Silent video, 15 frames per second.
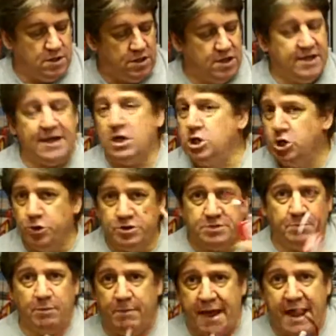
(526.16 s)
you get a
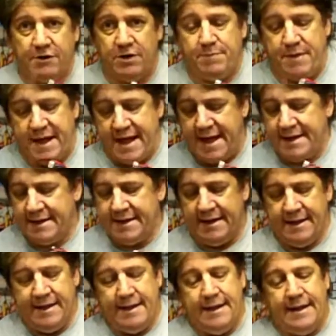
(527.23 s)
usable battery pack,
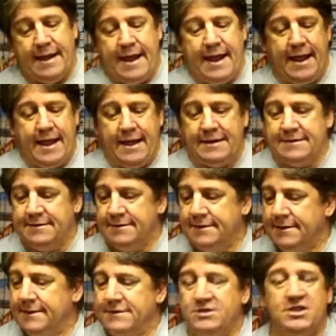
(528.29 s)
and
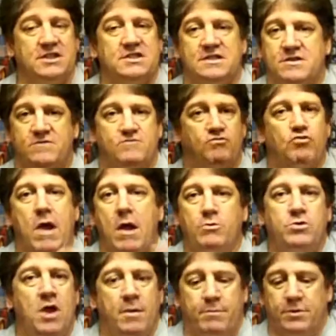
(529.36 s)
just
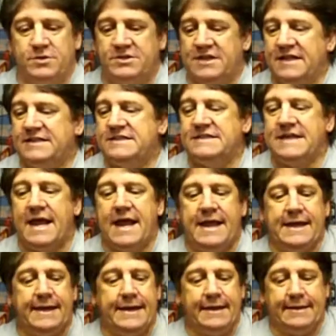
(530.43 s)
round numbers, let's
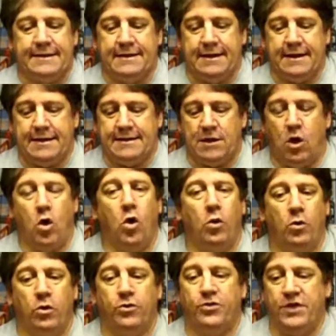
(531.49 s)
say the
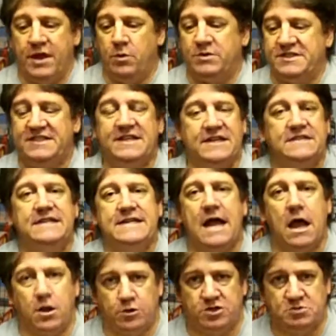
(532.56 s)
whole thing was
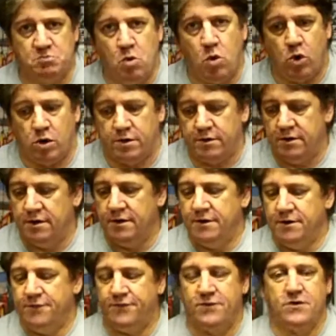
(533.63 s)
$60 more
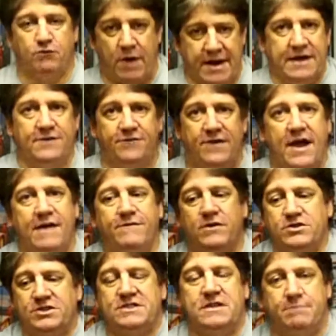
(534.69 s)
for the Ready to Fly
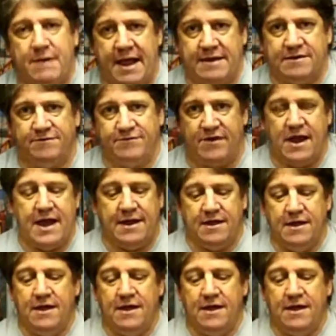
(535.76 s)
versus the bind and fly.